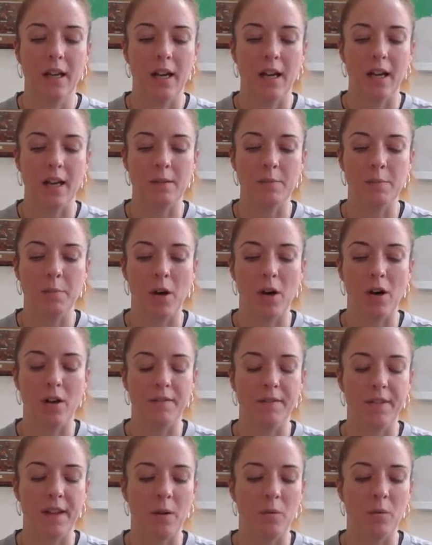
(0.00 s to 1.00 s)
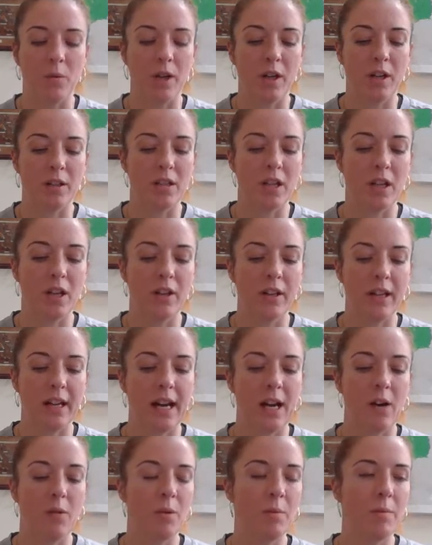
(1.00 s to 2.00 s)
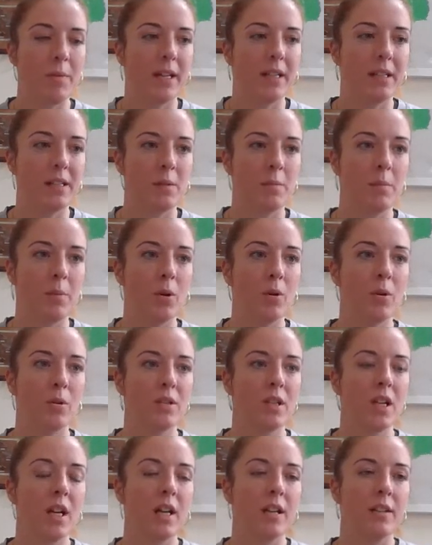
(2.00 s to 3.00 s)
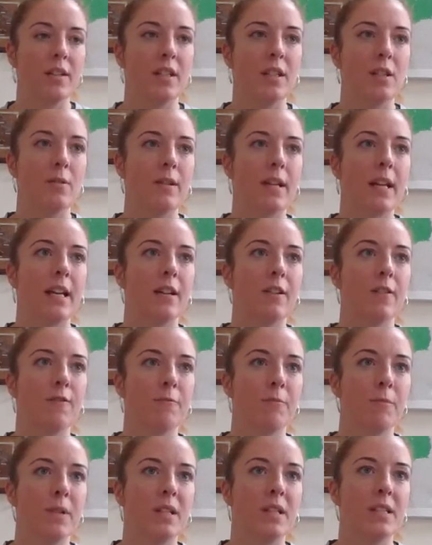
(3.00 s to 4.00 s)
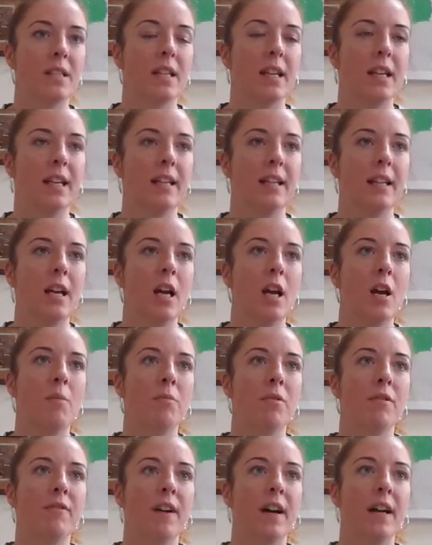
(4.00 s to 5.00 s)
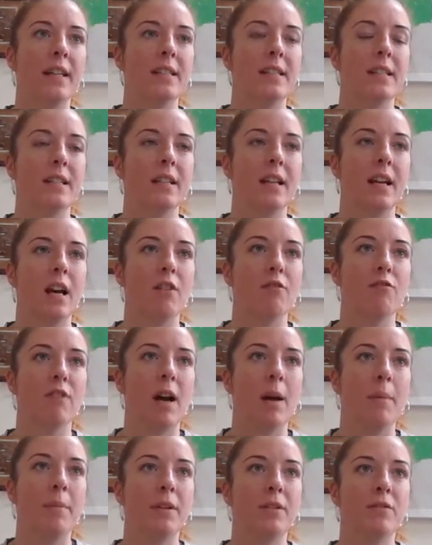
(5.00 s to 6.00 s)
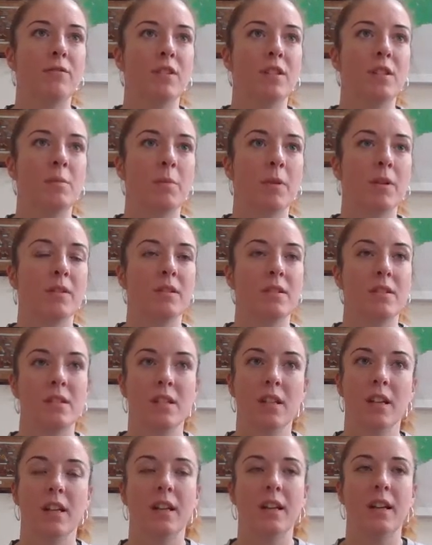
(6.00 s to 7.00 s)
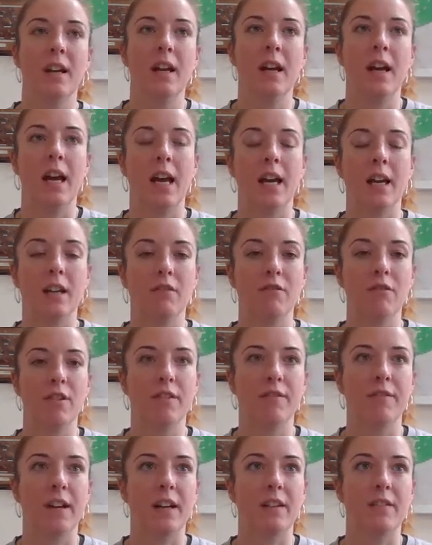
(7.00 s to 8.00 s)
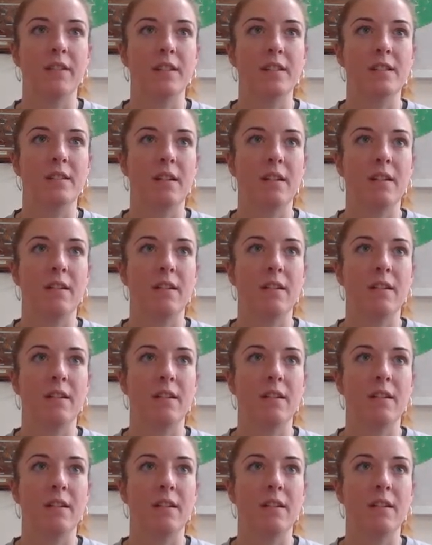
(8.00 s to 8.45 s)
as part of that work to look at how we might support the UK government in providing a rapid response to coronavirus